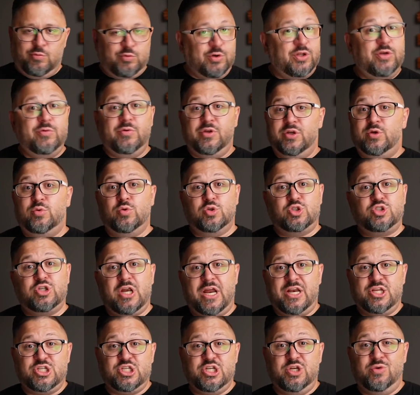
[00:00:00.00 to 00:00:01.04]
Really really, really cool
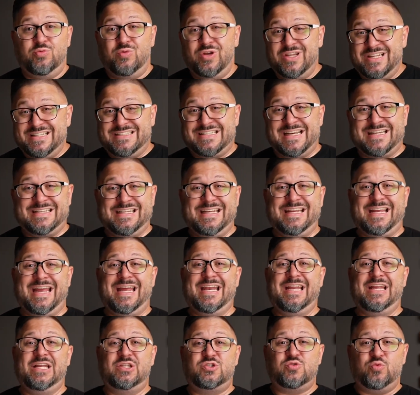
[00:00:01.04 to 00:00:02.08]
strategy, really technique, and
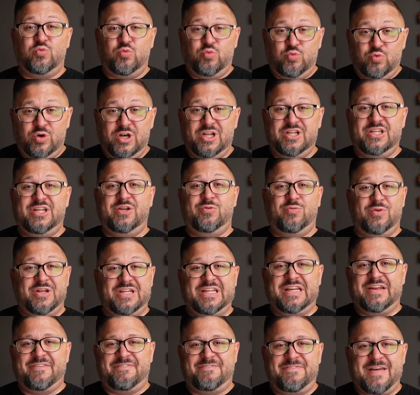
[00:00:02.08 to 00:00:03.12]
it's really,
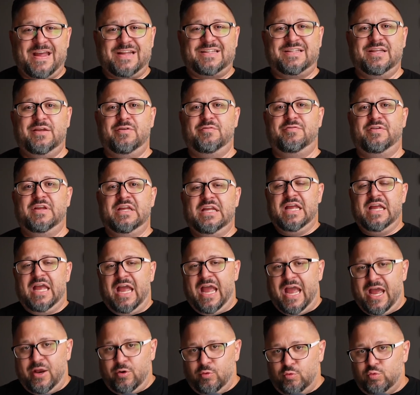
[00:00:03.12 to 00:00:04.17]
really effective
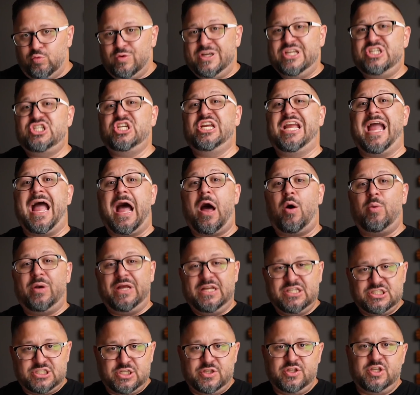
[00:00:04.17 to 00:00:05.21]
at reaching out
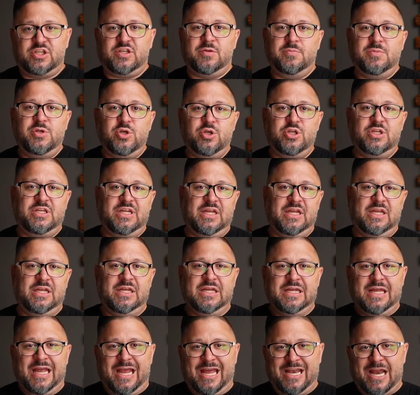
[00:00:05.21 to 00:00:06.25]
into the community
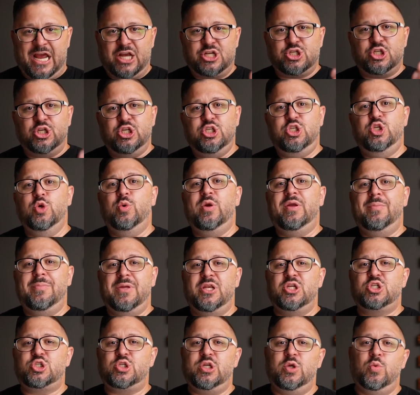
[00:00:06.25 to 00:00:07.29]
and actually doing
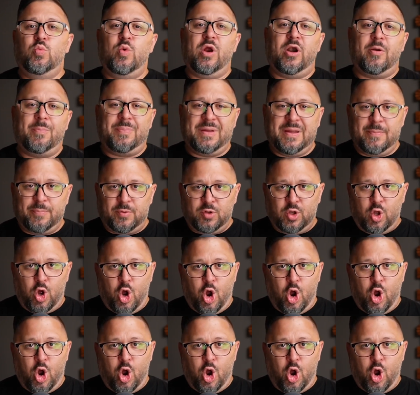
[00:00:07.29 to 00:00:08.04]
ministry where people